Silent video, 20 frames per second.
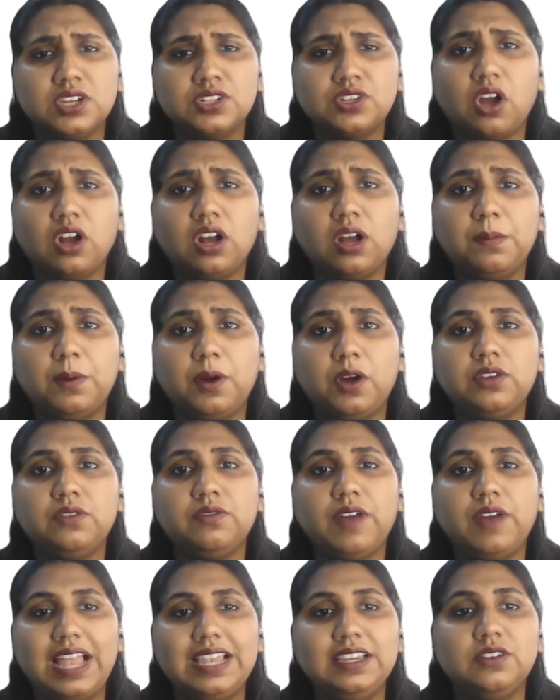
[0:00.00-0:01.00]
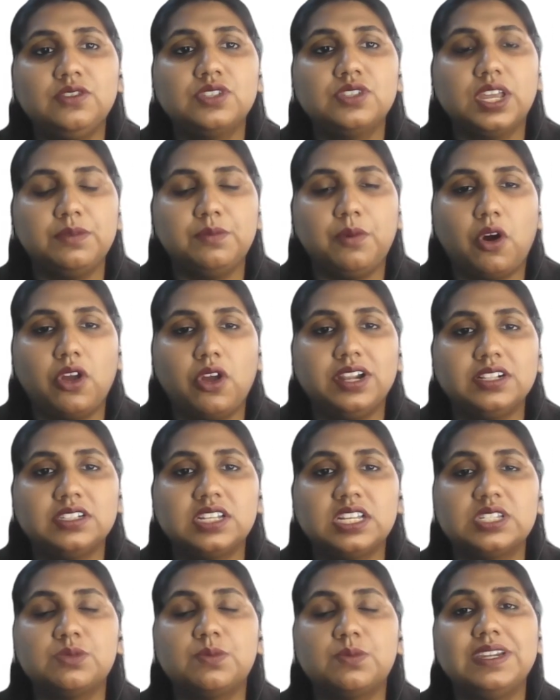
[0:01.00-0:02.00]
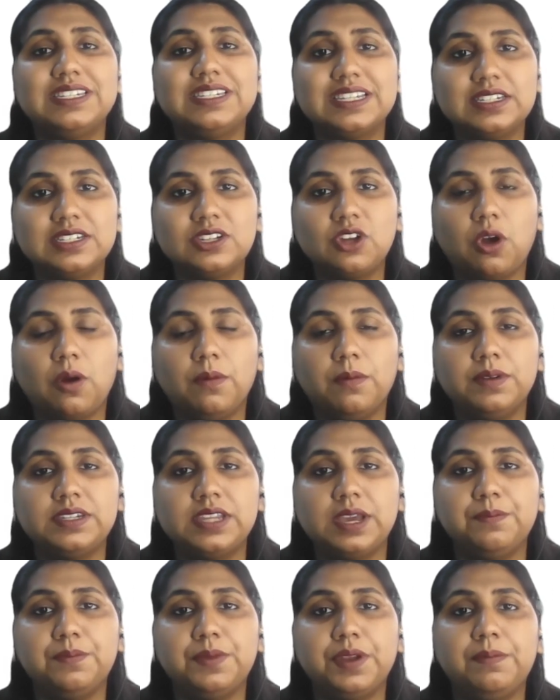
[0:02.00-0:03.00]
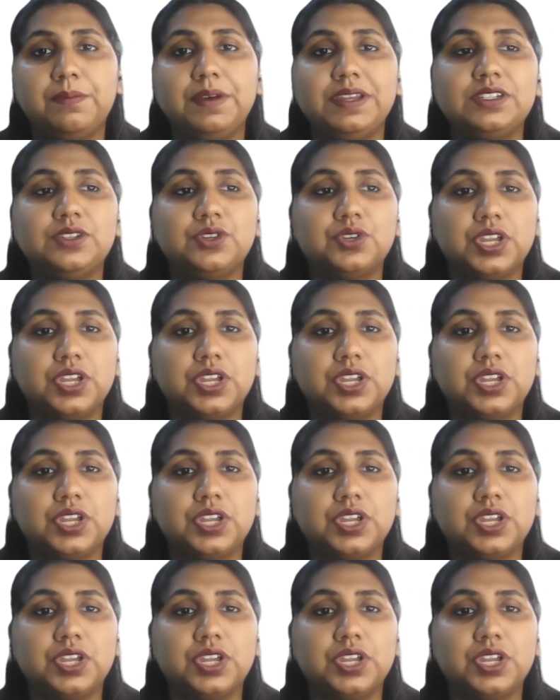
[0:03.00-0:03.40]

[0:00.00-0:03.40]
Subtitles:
Talk about values and moral judgment in temperament.